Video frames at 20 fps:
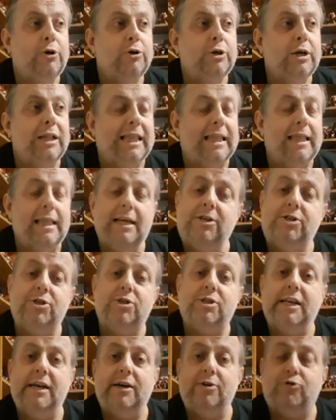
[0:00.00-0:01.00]
legend
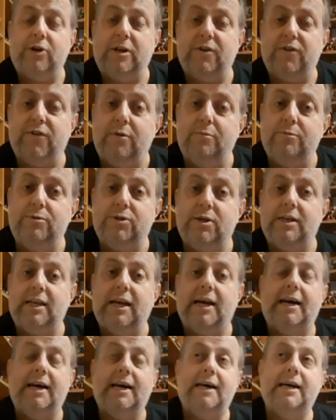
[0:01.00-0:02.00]
scale transformers that
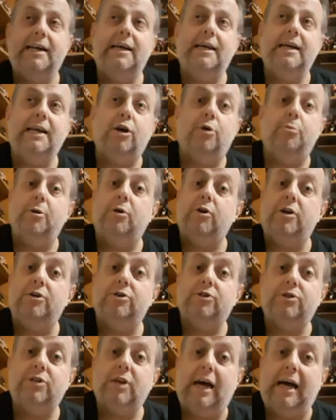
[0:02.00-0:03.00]
I come
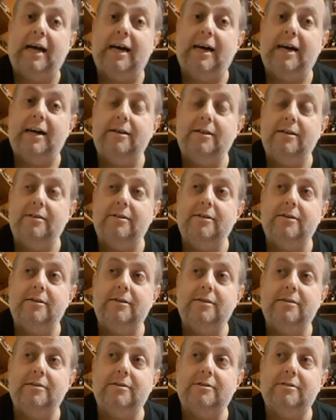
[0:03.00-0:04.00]
across.
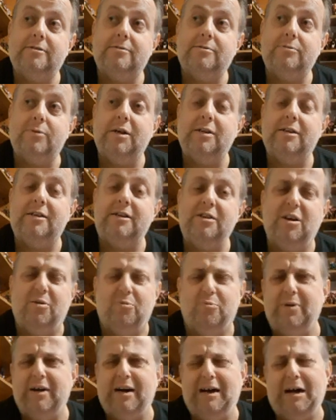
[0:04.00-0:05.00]
But yeah,
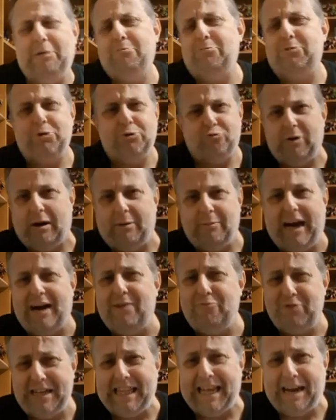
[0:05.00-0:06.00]
I'm
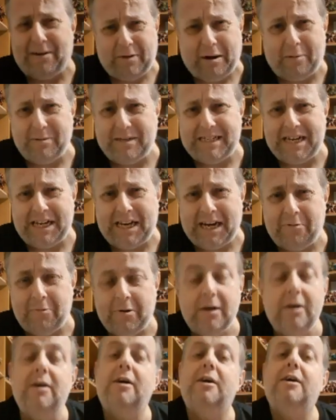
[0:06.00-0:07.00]
rabbiting now.
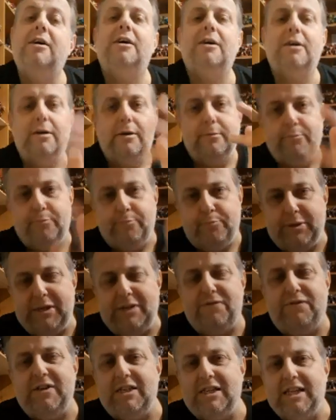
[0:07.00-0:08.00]

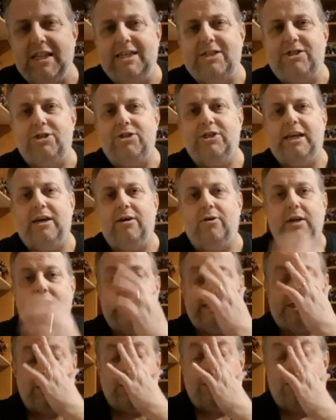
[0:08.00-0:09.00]
Please visit
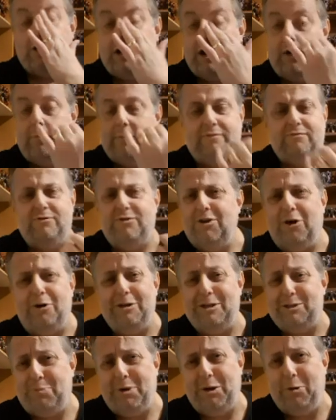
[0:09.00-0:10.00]
legendscalecollector.com.
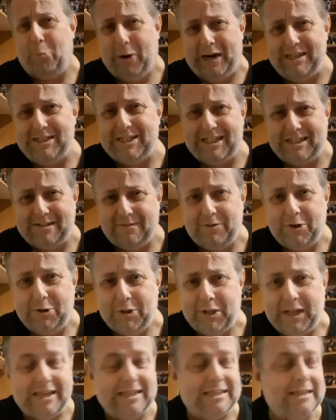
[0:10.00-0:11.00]
It's been a while since I've done
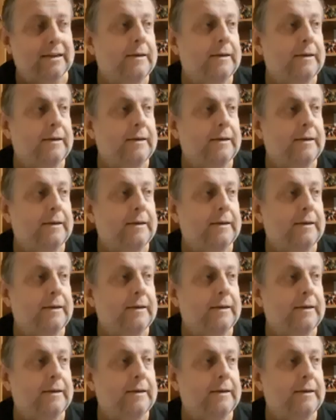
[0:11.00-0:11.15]
this.